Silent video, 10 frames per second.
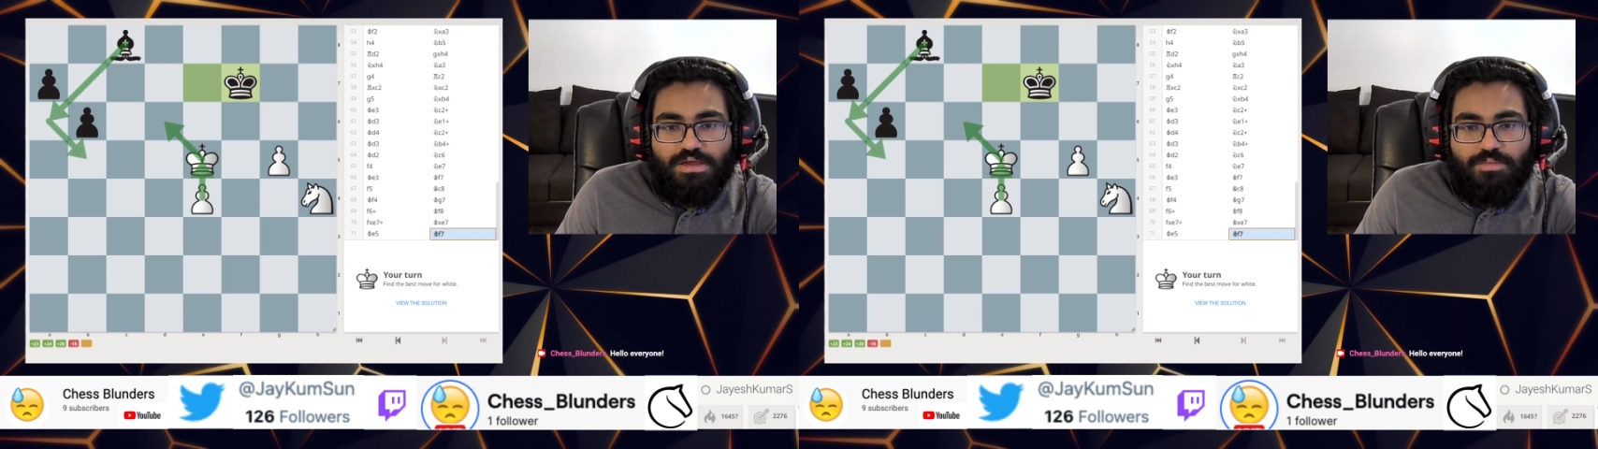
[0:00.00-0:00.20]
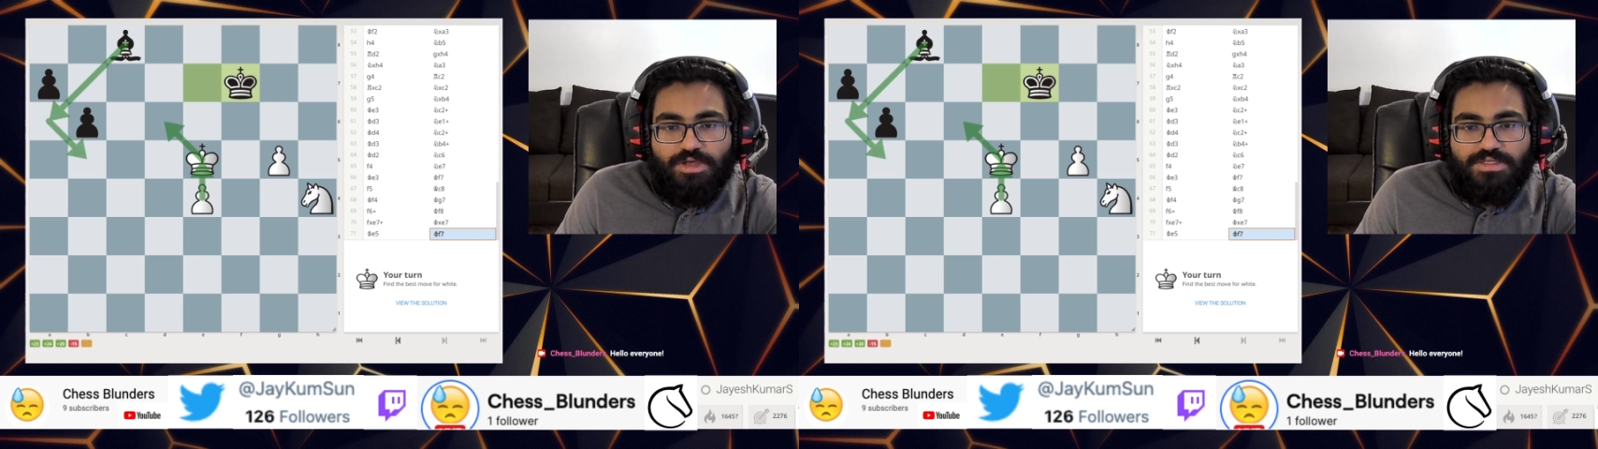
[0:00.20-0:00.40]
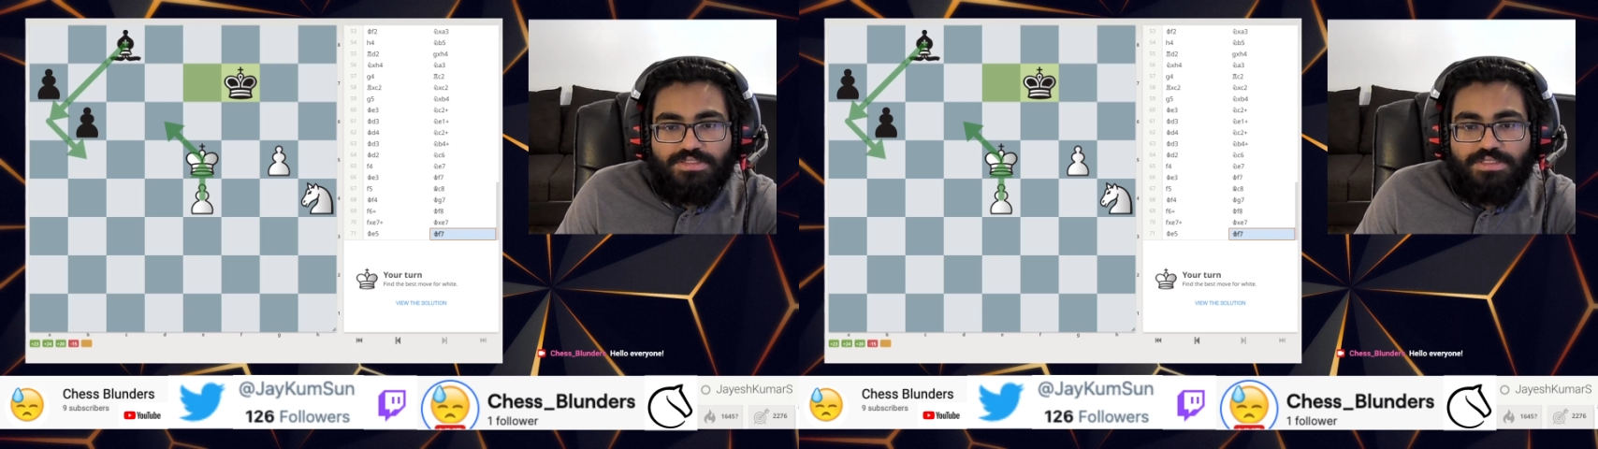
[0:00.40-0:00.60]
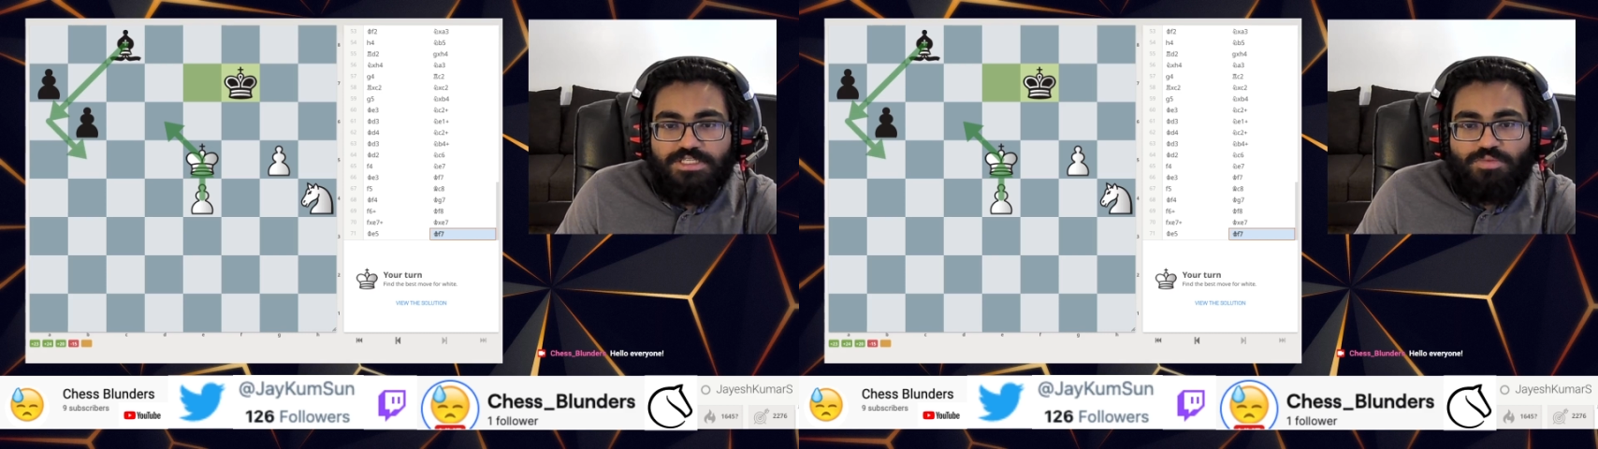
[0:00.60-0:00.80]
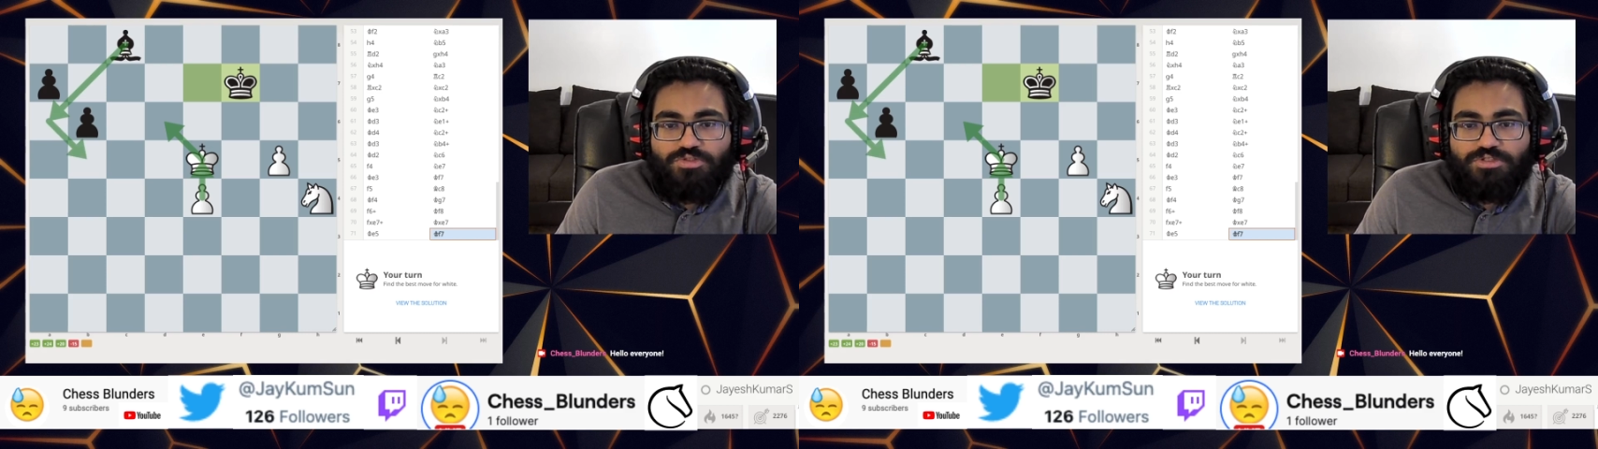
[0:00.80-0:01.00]
because these
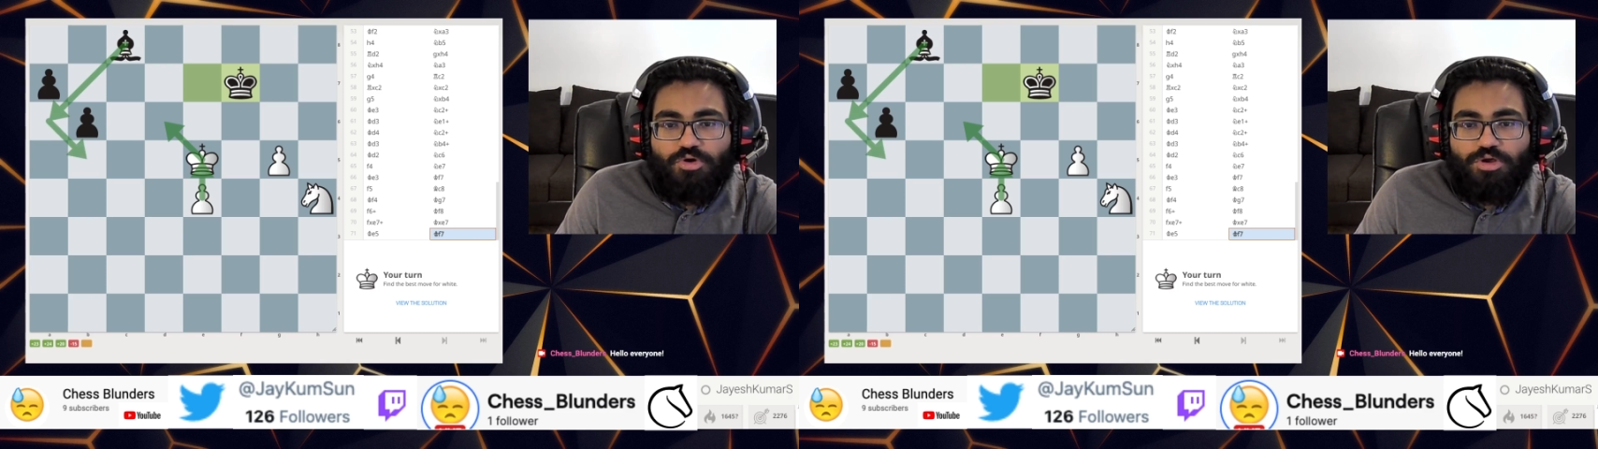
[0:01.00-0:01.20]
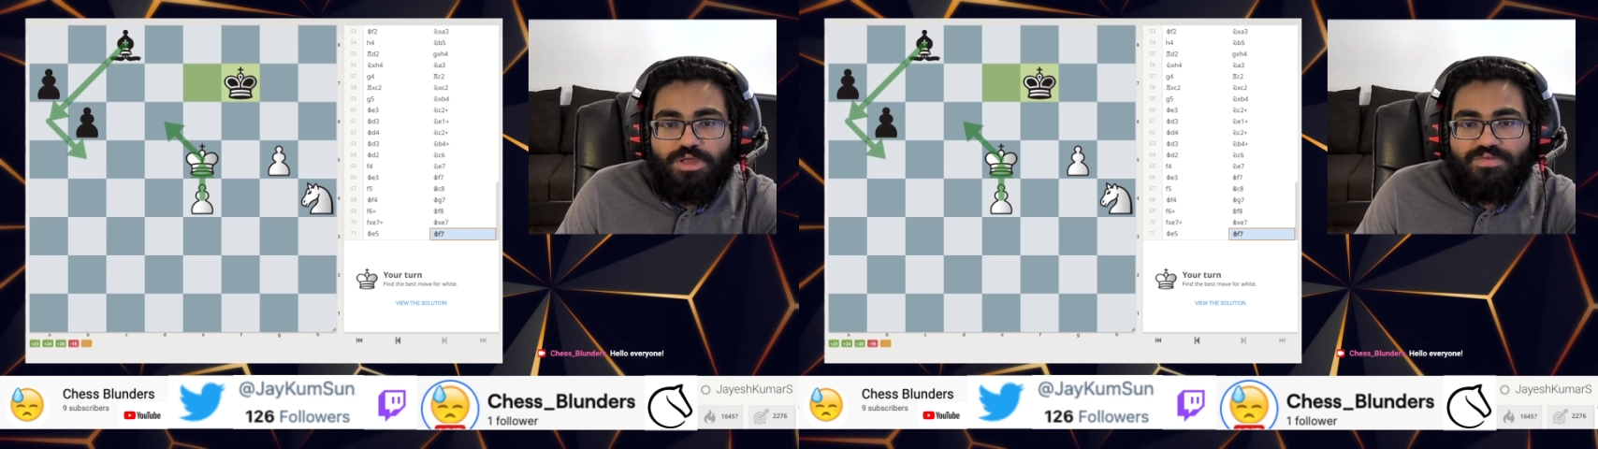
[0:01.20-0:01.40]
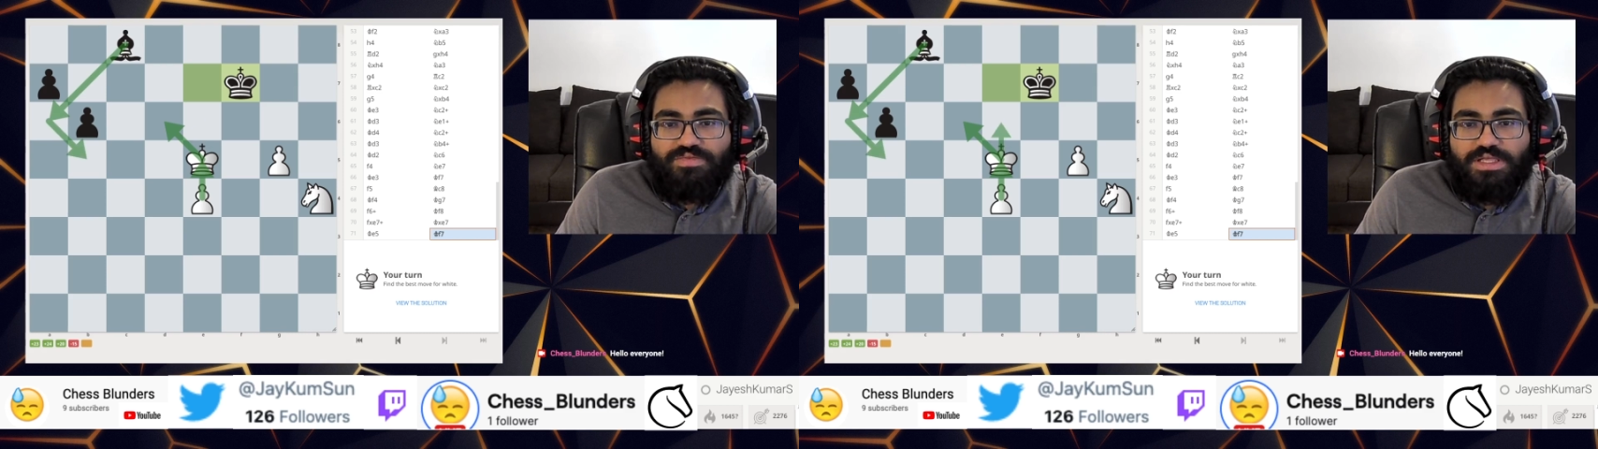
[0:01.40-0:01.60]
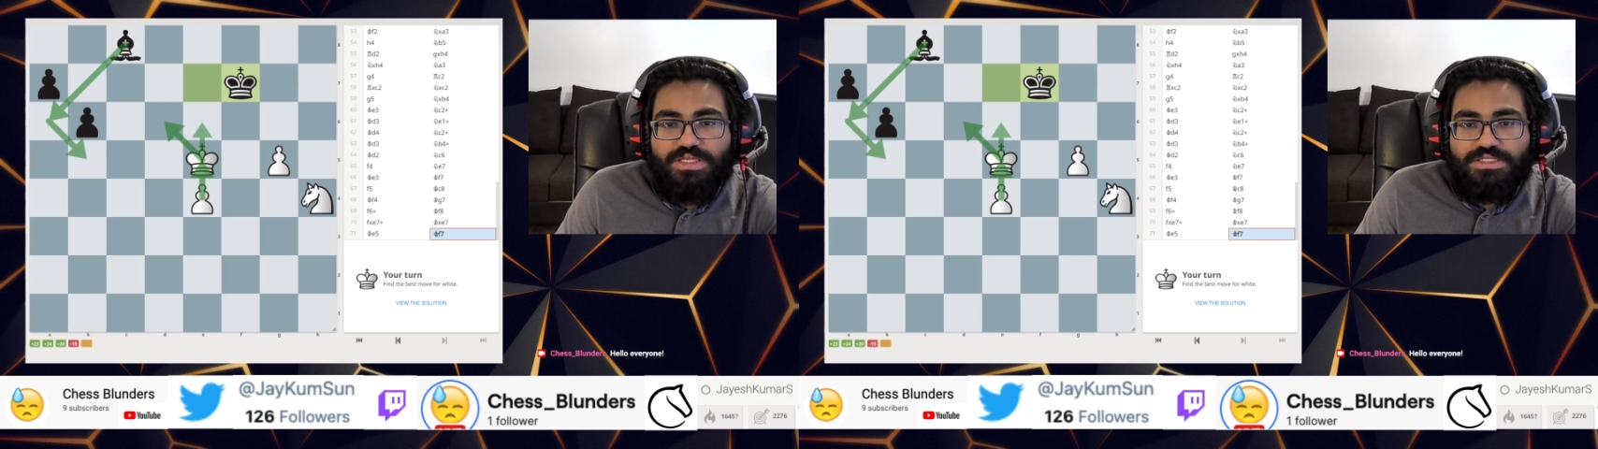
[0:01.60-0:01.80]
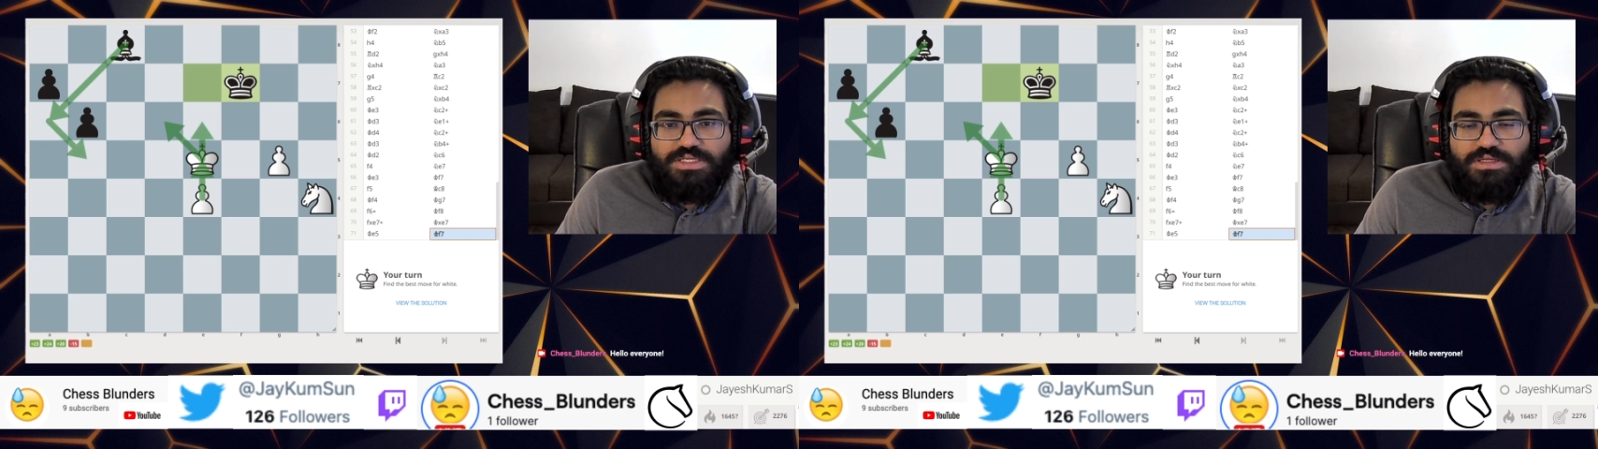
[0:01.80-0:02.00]
moves are going to become very
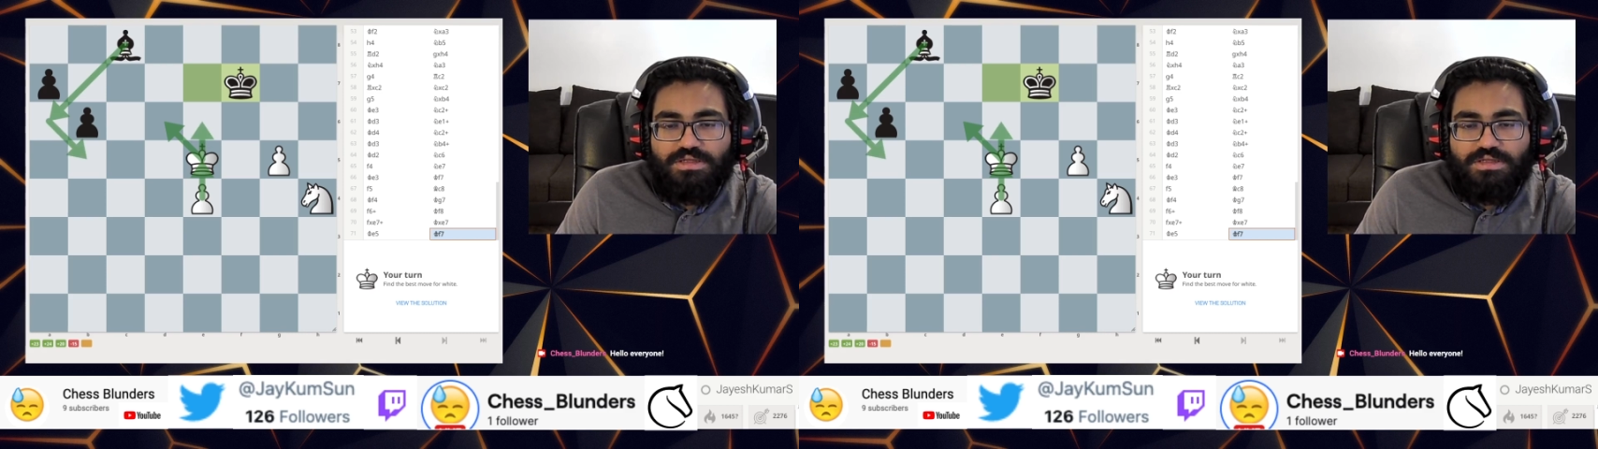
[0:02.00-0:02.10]
easy.